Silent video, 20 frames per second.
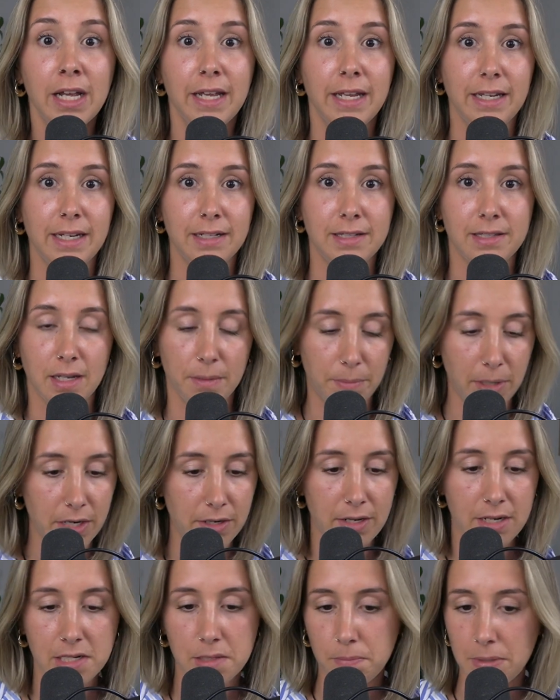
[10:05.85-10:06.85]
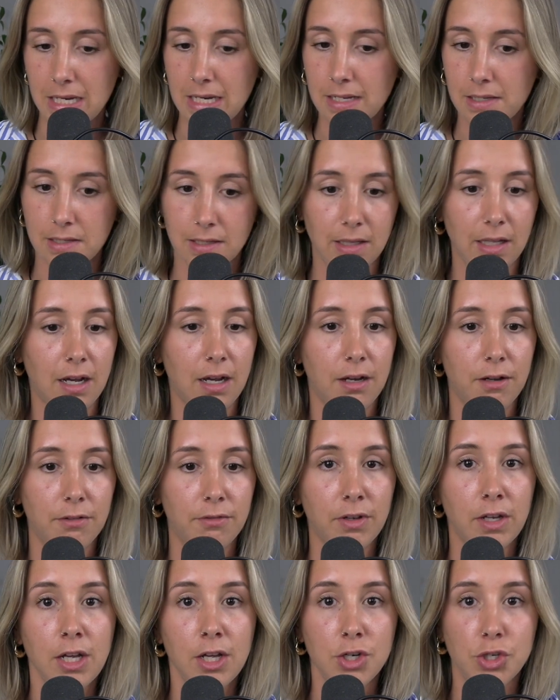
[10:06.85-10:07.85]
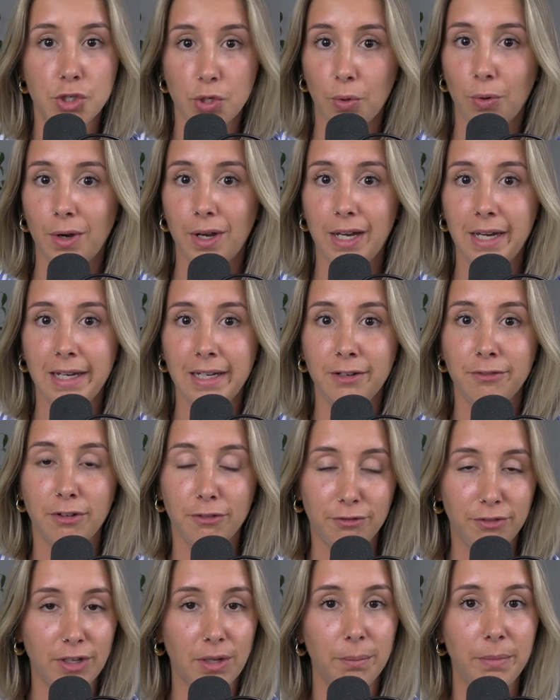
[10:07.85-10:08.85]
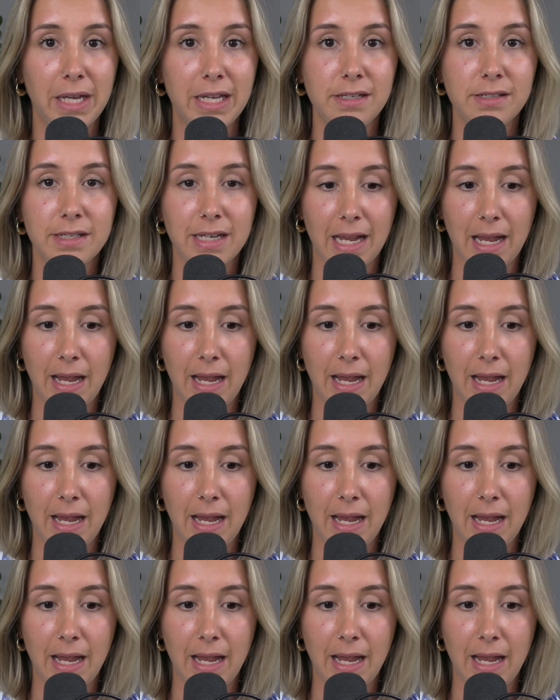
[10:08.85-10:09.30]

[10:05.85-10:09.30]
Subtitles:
It's abundance, peace, love, joy, fulfillment.